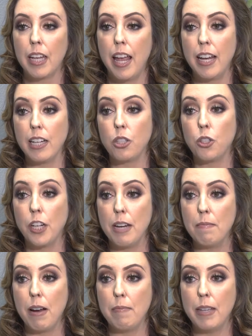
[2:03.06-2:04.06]
An
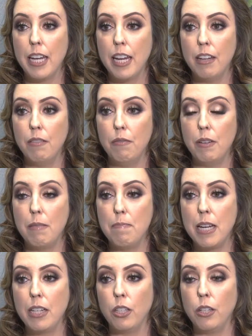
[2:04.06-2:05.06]
extreme remedy would
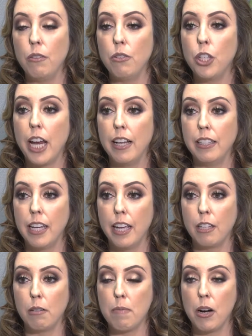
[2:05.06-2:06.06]
be to jail the
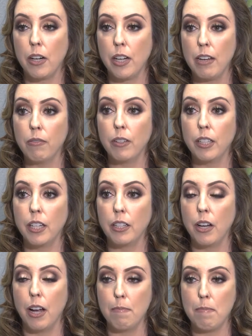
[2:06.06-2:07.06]
other party for their
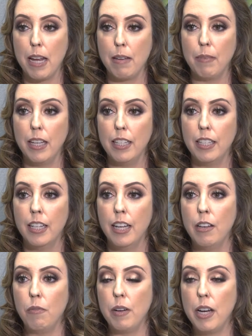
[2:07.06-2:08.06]
non-payment.
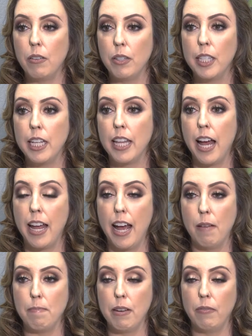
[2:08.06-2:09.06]
We don't see that
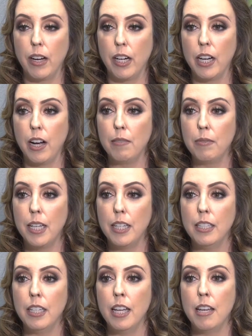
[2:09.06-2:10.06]
happen very
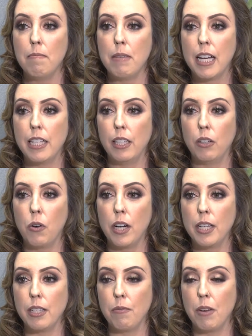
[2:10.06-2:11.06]
often because the
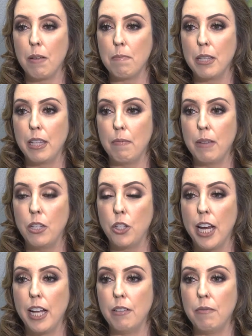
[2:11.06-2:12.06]
court doesn't want to put them in
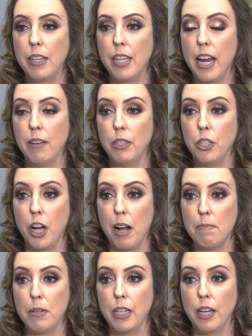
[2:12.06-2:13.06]
jail when they have a
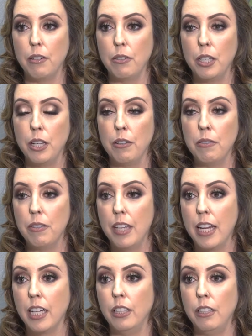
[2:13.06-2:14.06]
job to go to.
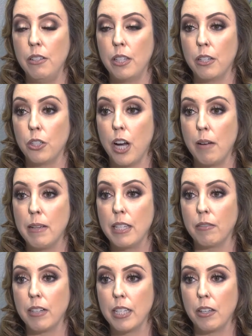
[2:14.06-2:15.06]
They could lose their job as
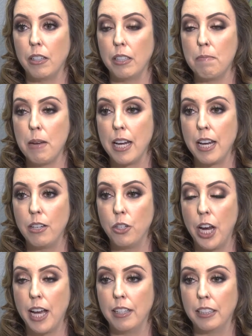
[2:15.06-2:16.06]
a result of being in
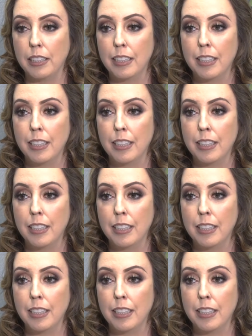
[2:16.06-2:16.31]
jail.